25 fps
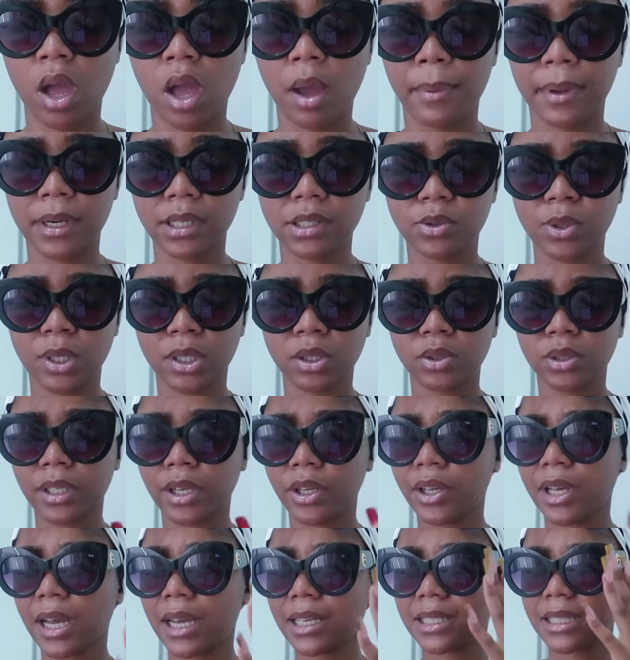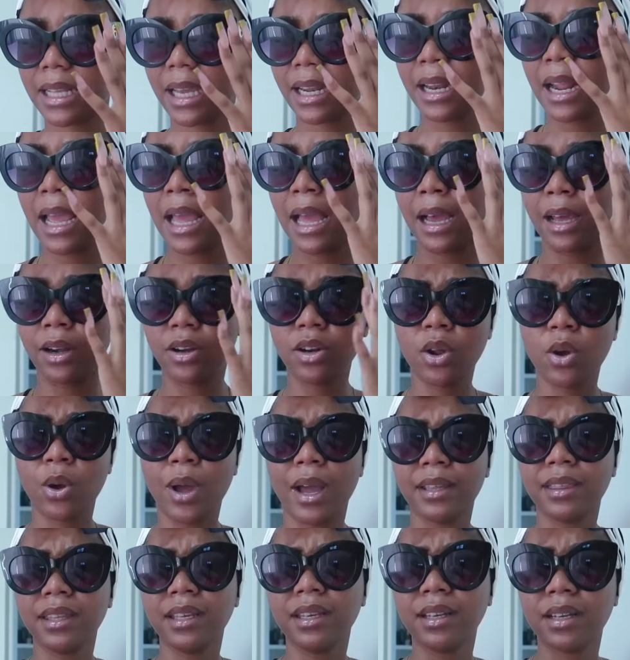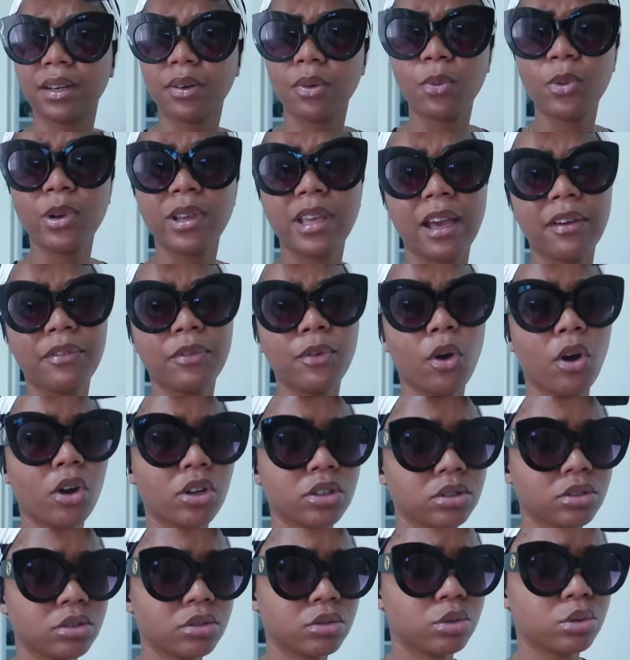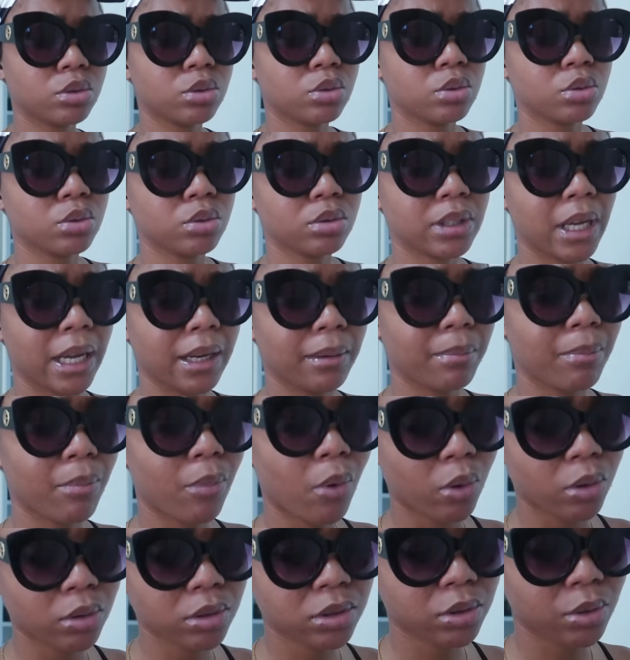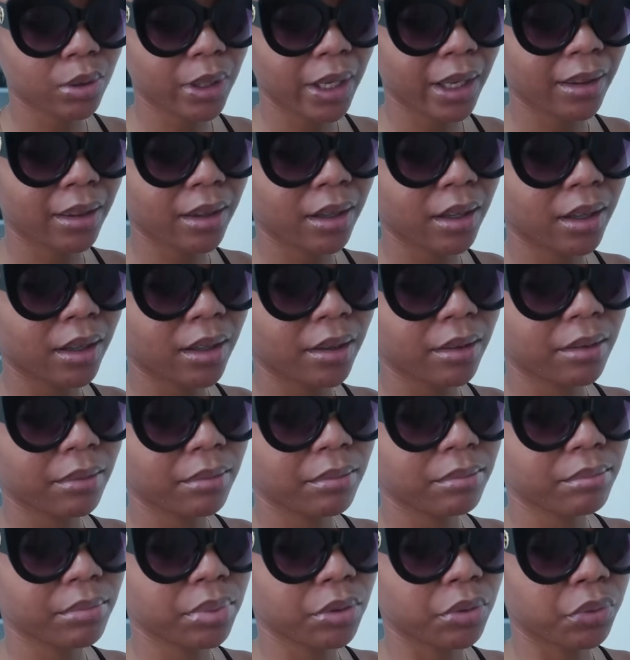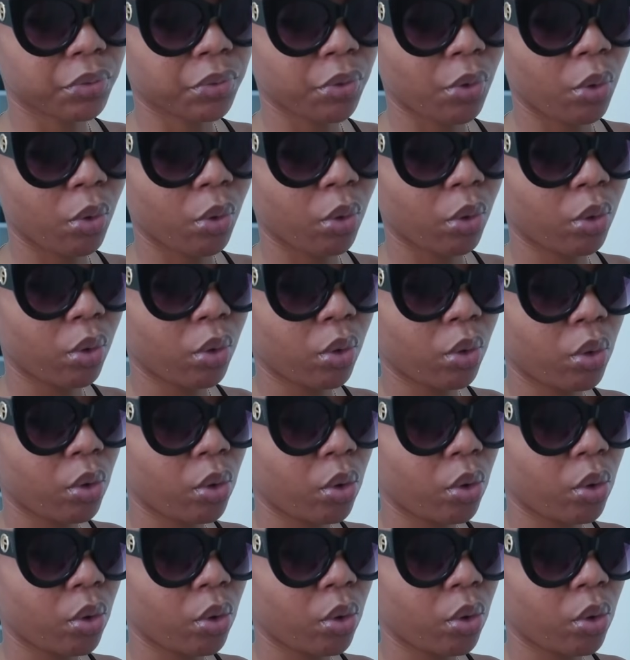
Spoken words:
but I just want to tell you guys that I don't know, I think we have gone to that mall together before.